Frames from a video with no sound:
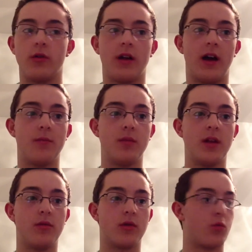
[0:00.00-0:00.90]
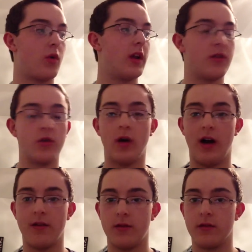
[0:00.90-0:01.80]
or not people are wanting the new
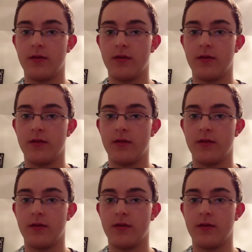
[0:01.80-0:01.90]
iPhone